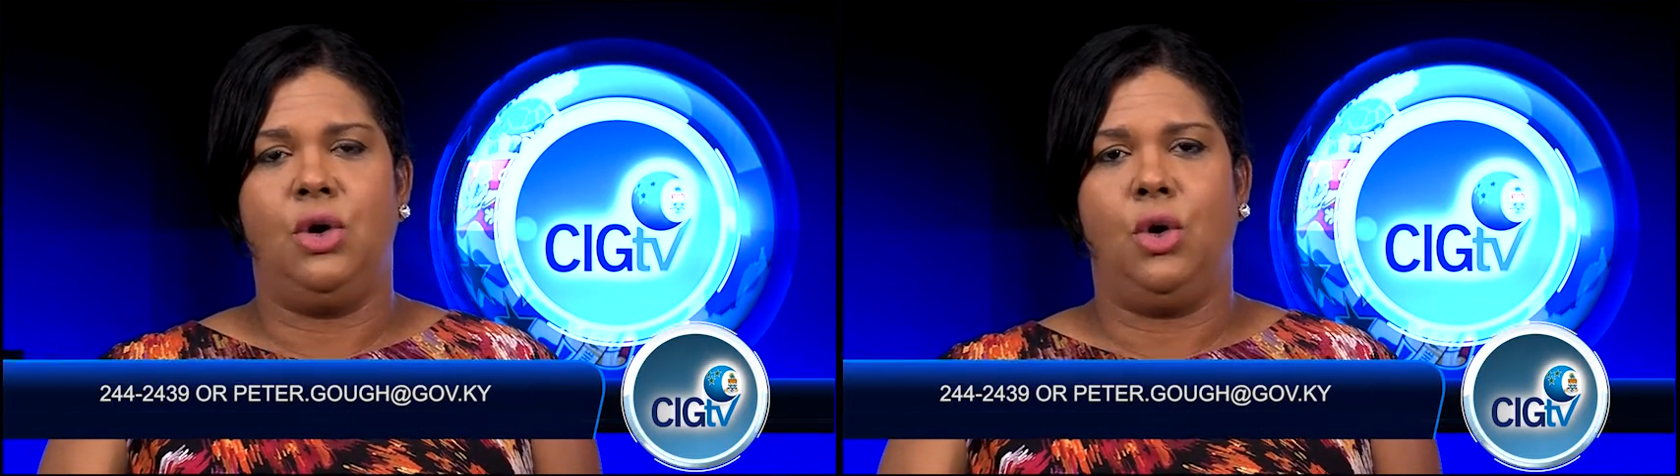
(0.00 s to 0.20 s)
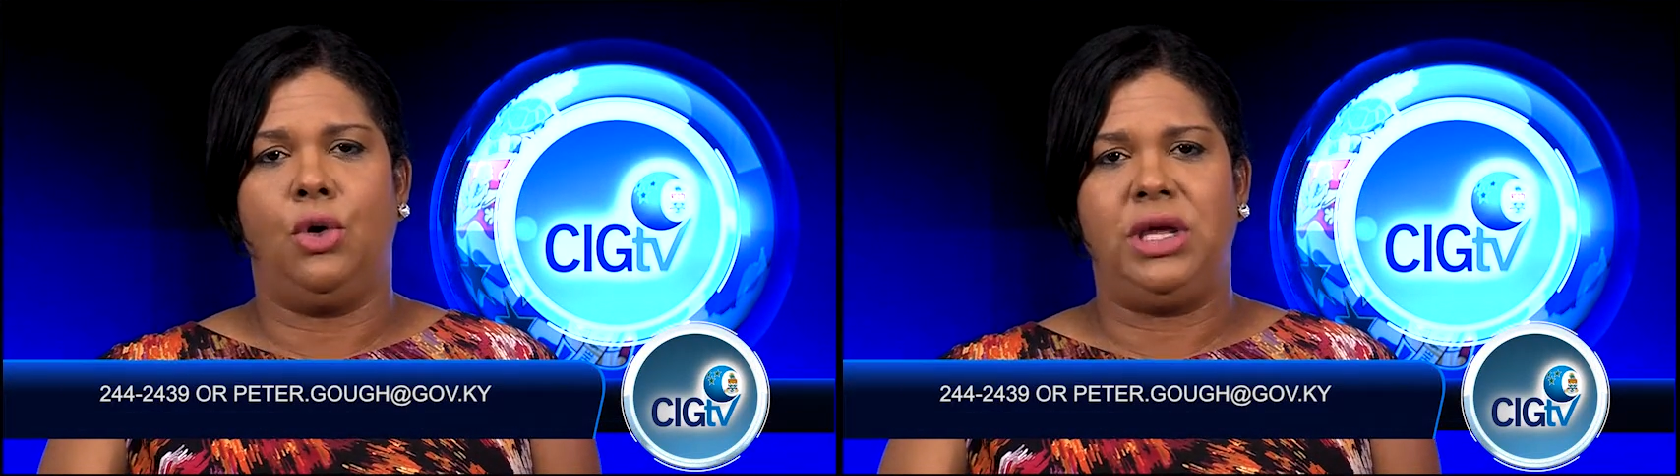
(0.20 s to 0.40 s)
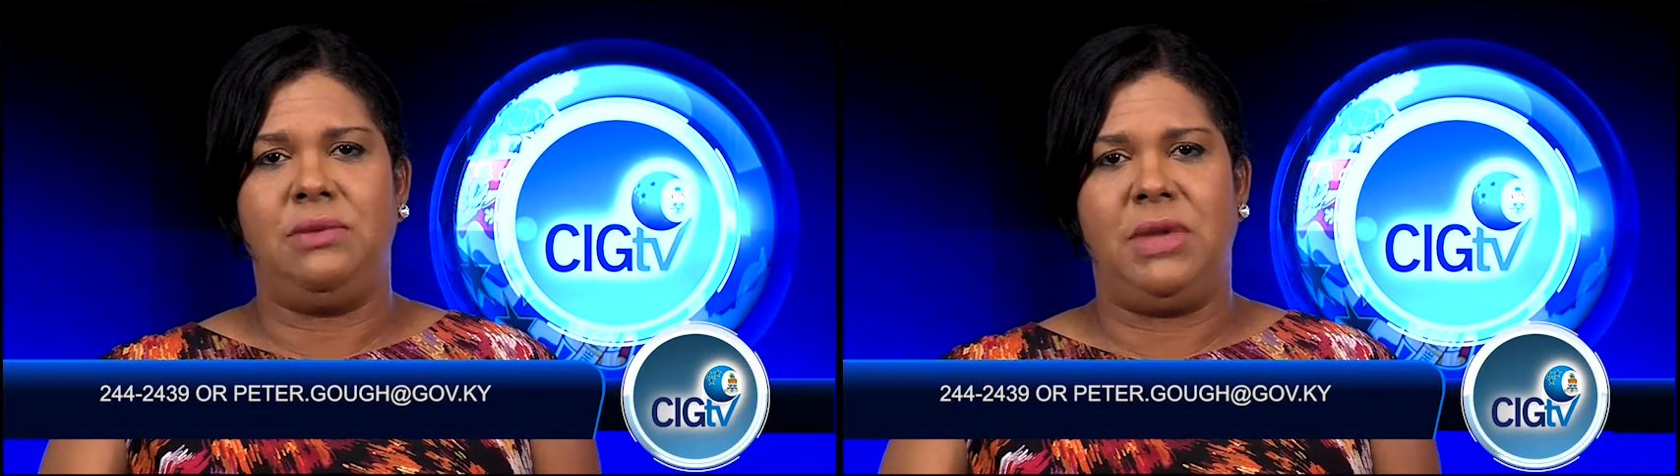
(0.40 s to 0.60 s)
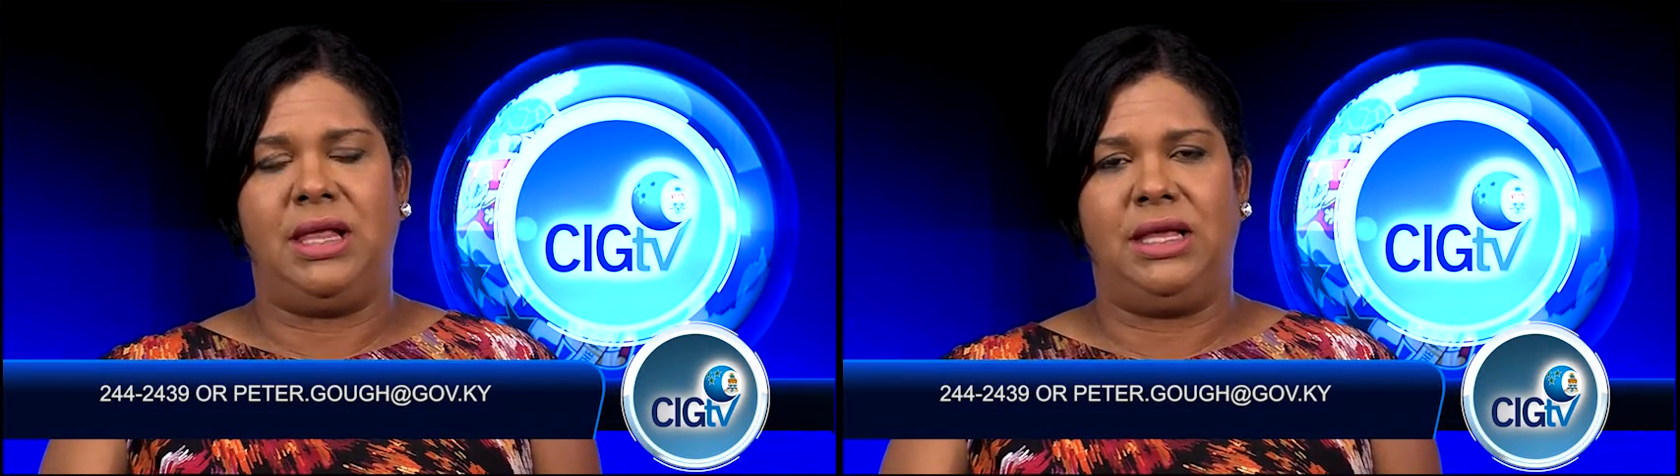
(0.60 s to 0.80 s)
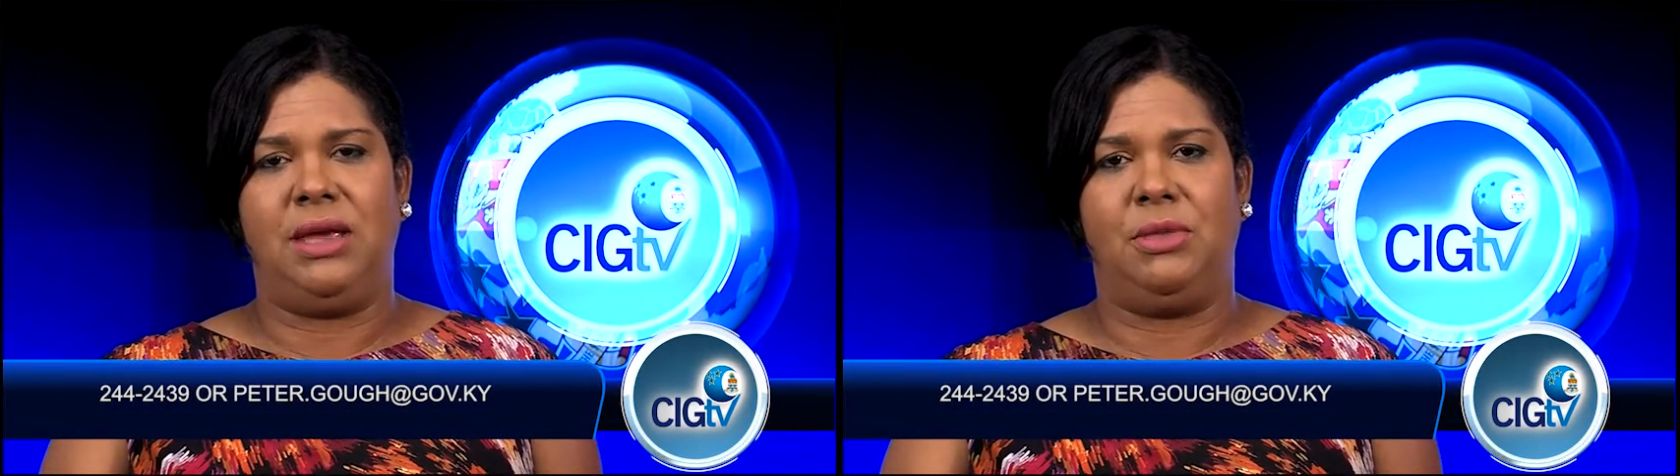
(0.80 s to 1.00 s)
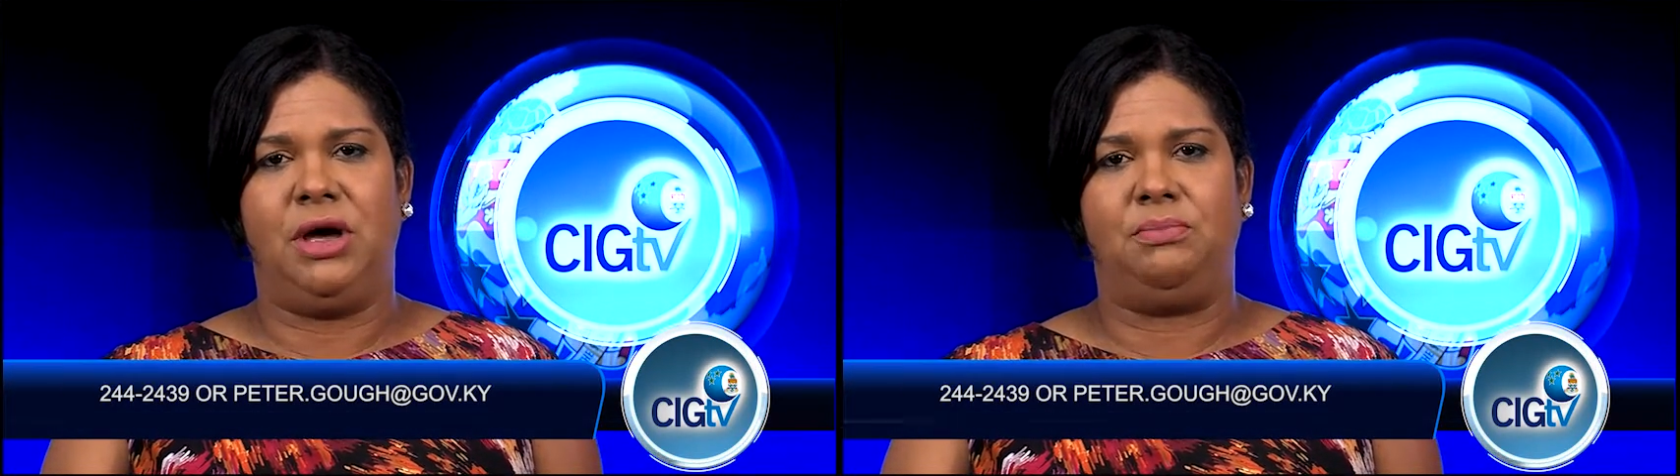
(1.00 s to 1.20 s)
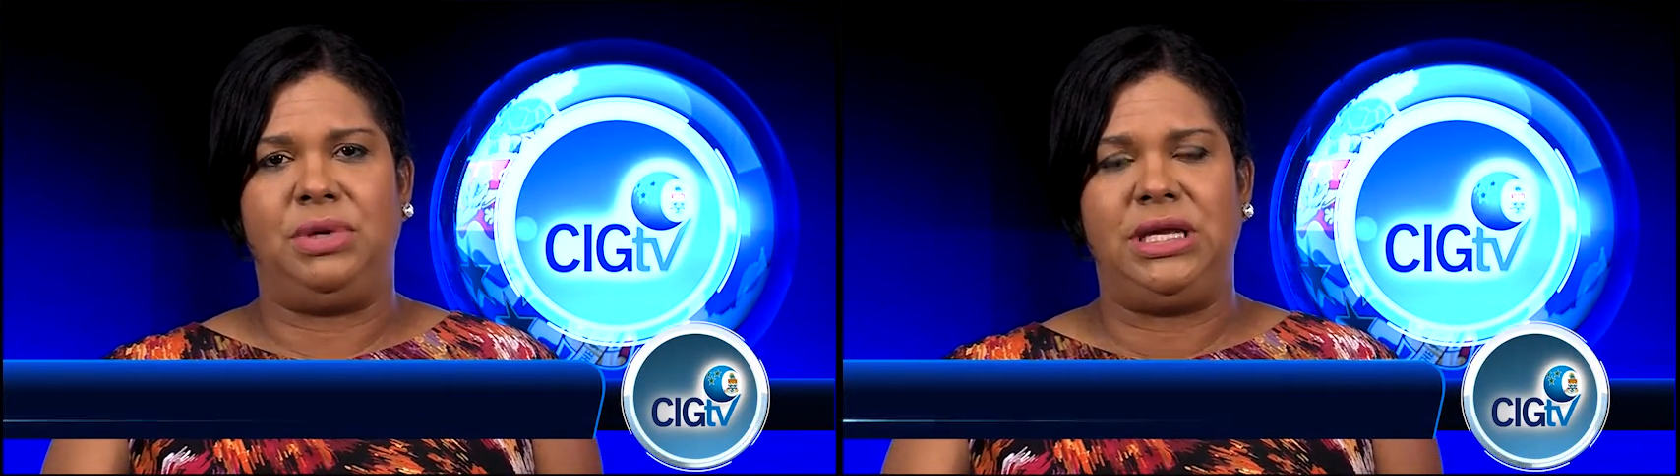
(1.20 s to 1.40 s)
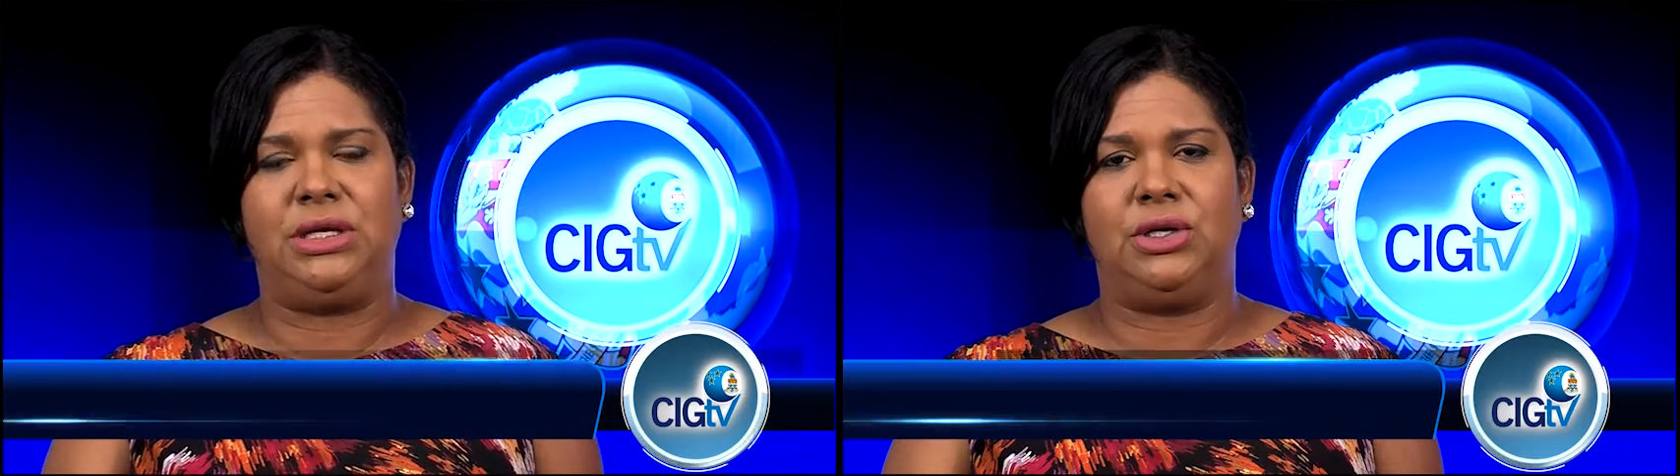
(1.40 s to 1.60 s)
or email him on
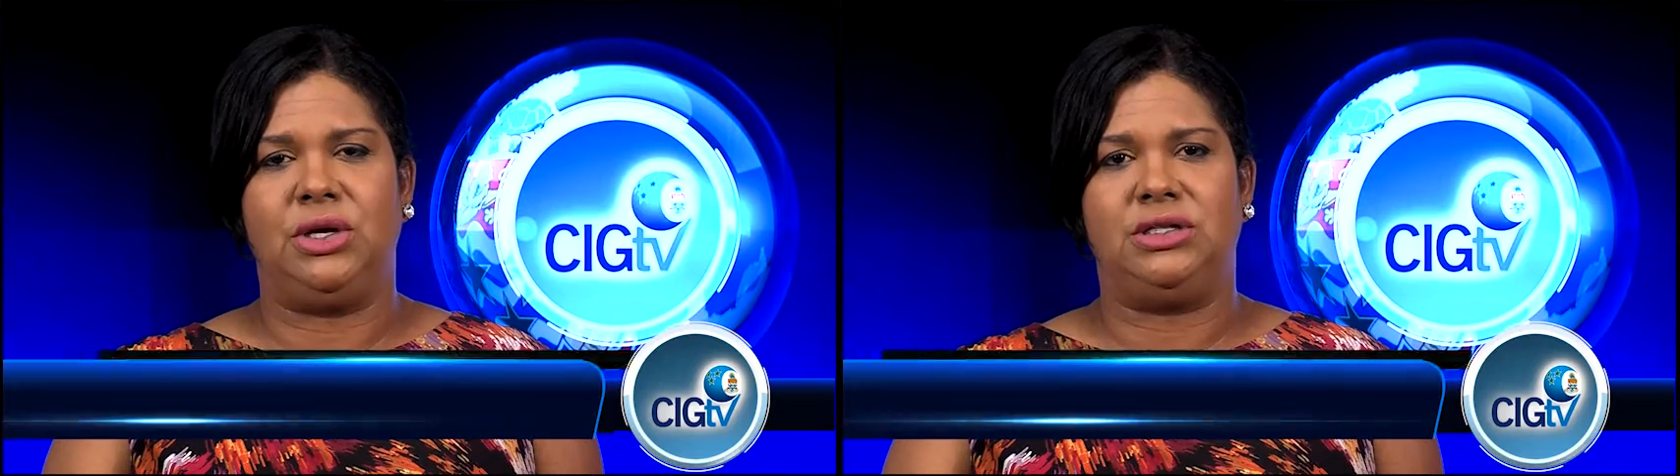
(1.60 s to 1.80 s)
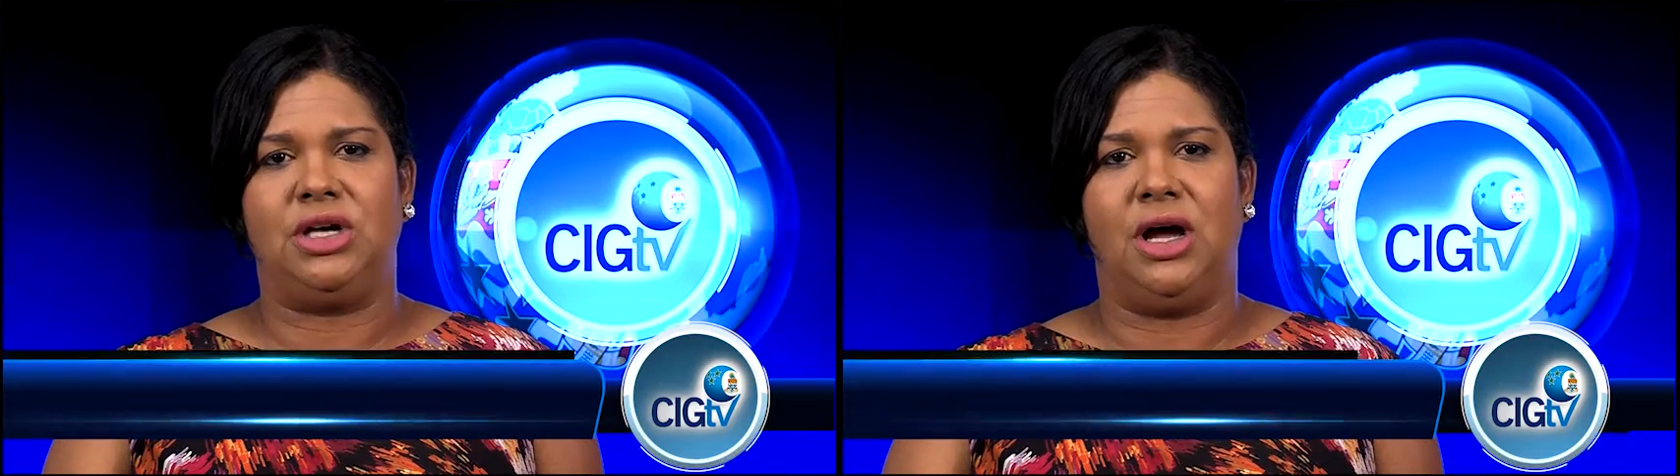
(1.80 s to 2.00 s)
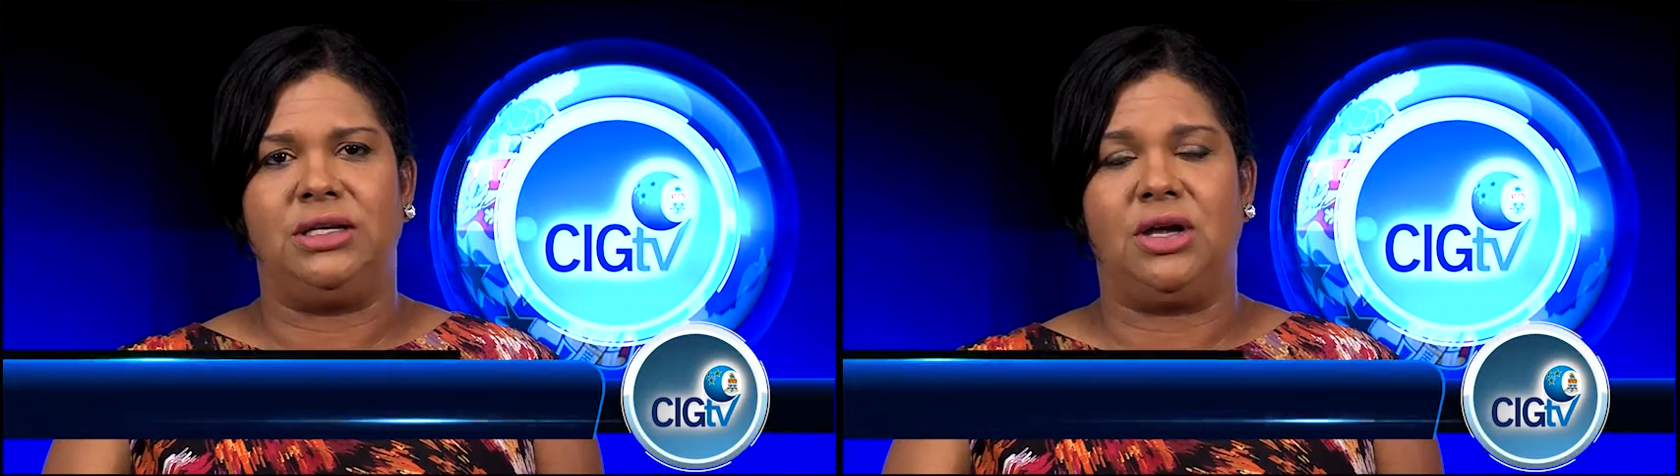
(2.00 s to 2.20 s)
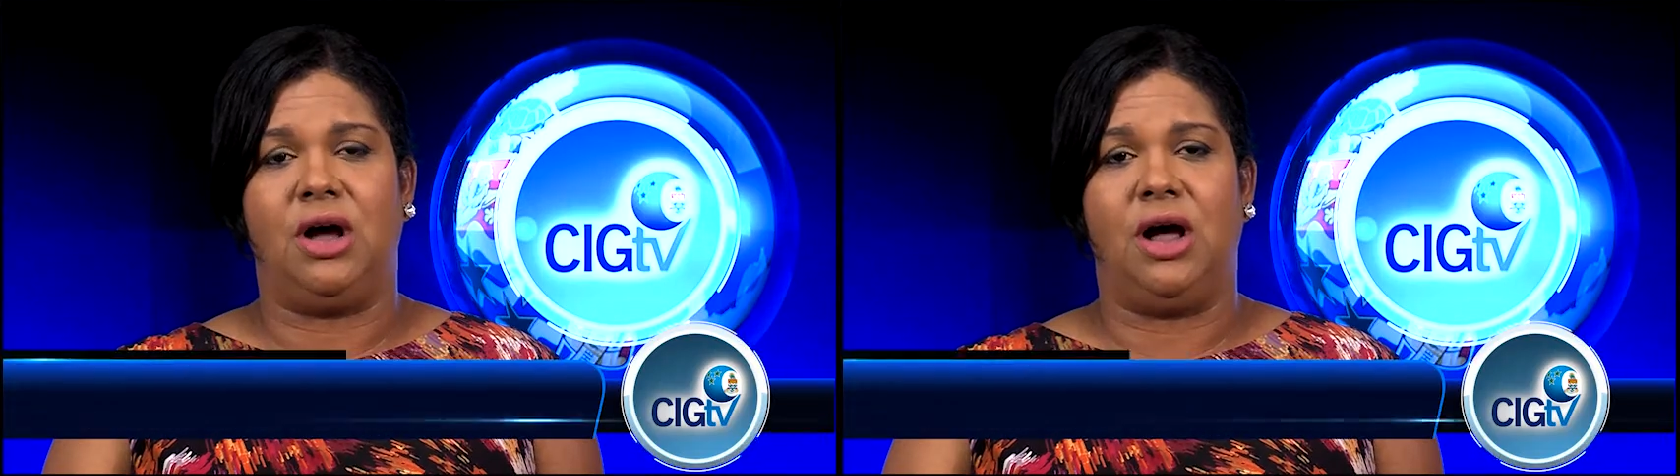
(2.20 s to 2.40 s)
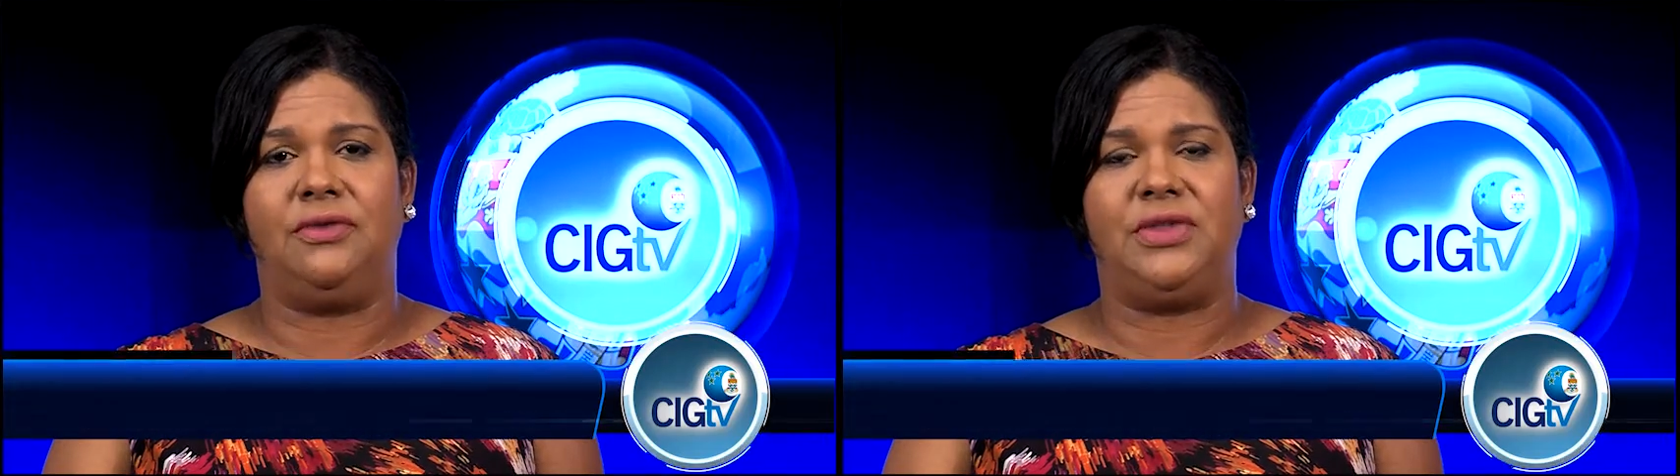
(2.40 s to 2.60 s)
peter.goff,